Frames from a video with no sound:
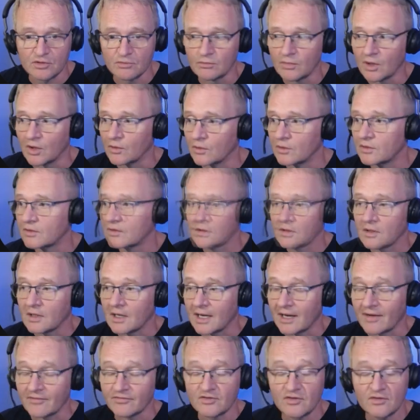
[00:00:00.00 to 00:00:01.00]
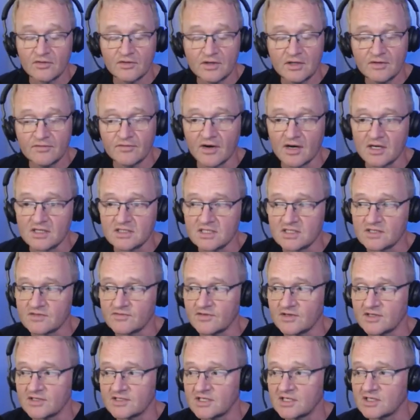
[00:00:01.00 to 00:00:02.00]
mode, After the device has
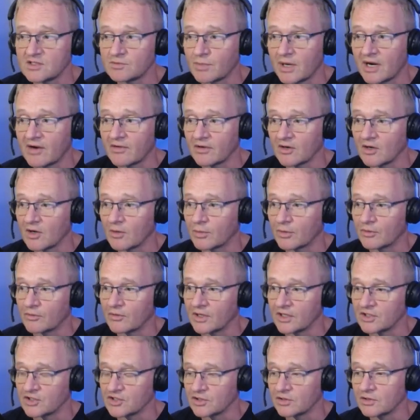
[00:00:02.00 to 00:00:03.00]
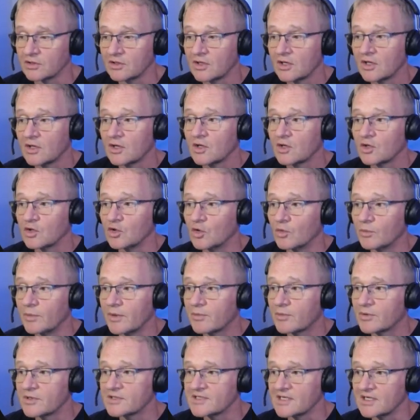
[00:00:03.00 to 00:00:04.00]
finished its pairing operation, you'll be
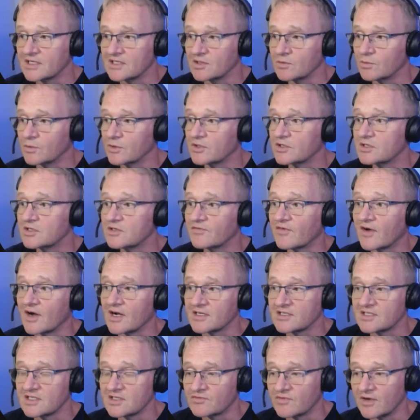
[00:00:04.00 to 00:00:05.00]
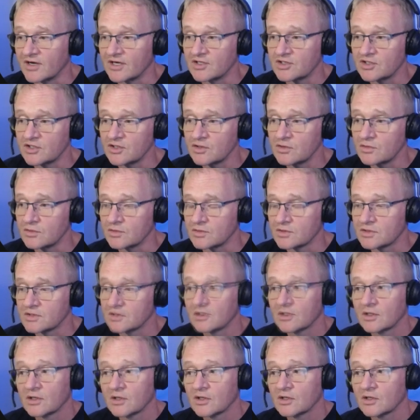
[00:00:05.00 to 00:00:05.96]
presented with the device is ready to use.